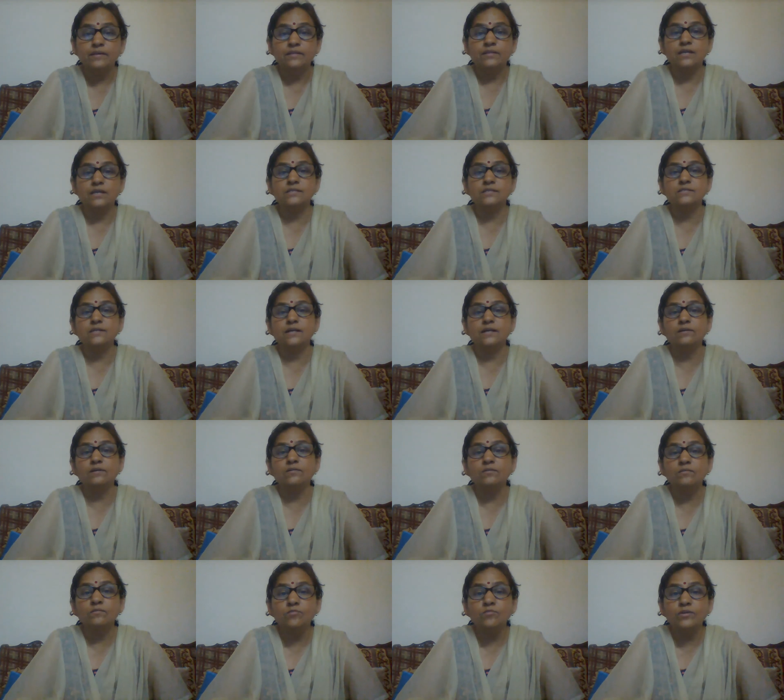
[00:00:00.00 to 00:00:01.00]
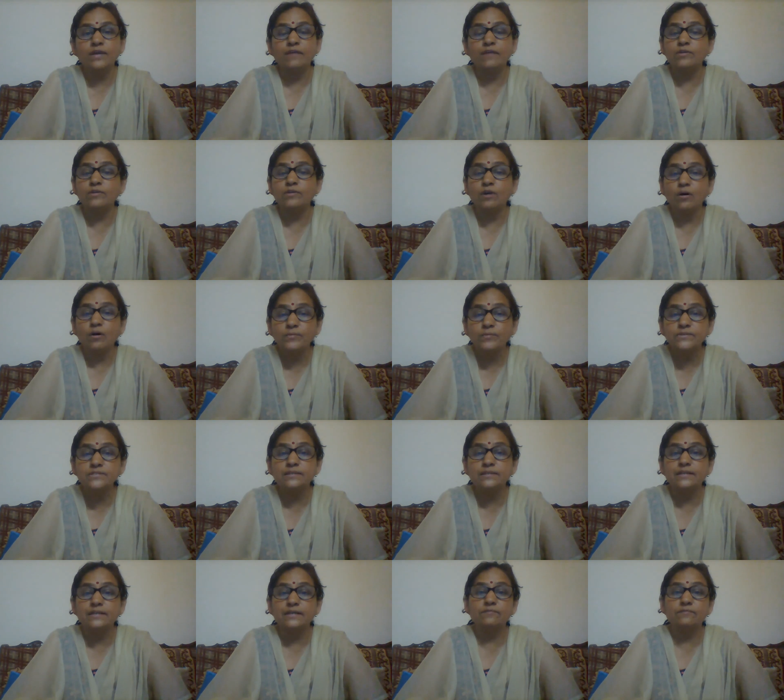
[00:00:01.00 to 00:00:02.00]
result would have been
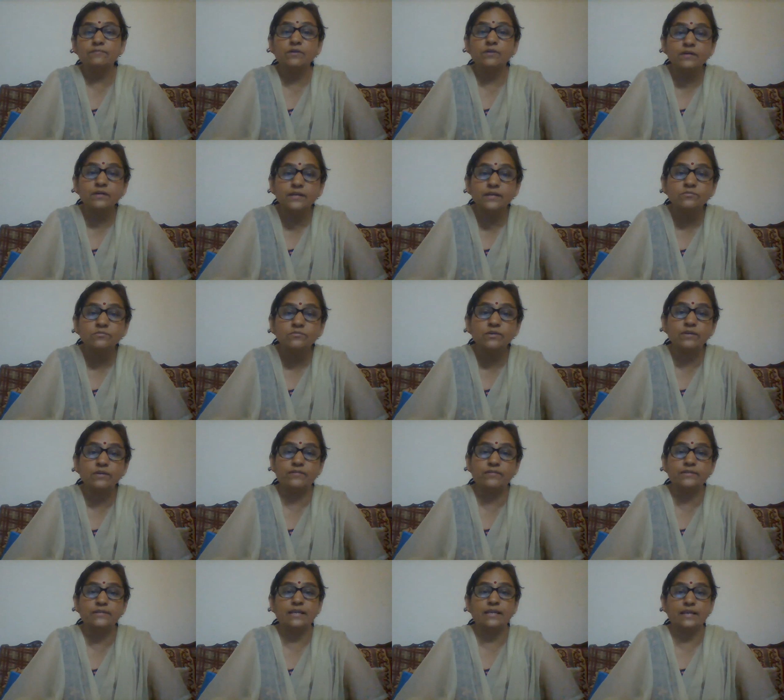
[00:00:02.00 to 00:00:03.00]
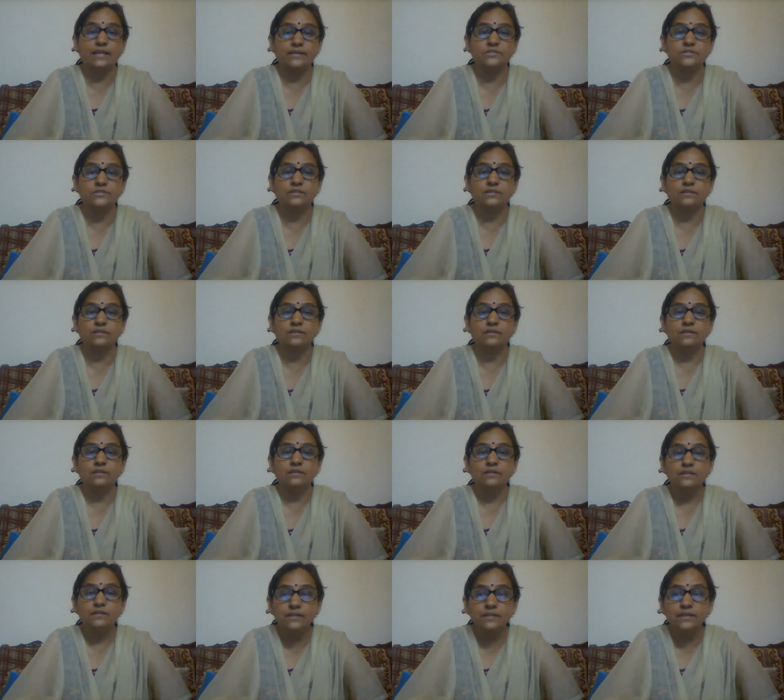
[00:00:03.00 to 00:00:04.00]
opposite, that if Congress would have won the election,
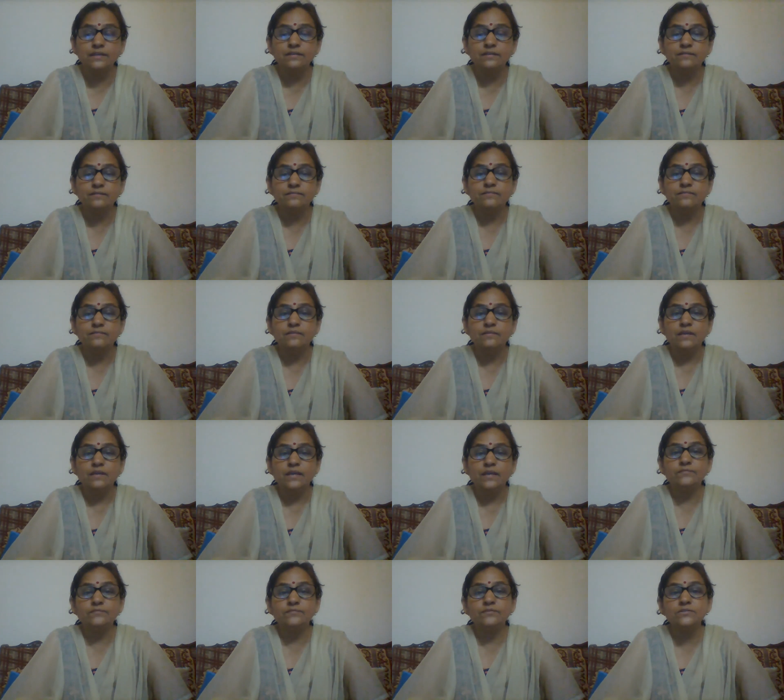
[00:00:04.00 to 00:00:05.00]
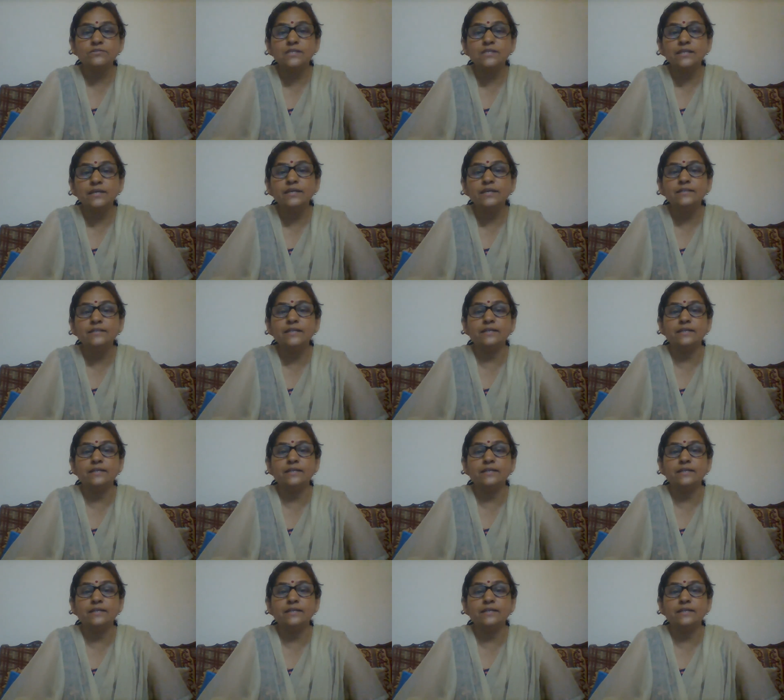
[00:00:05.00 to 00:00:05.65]
then it was clear that